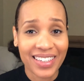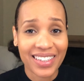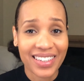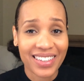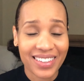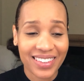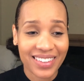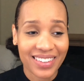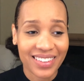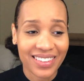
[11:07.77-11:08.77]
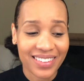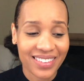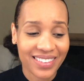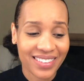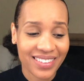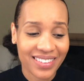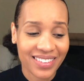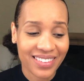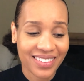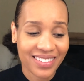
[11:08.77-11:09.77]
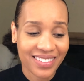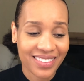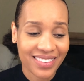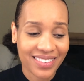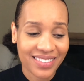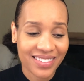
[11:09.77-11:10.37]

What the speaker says: (silence)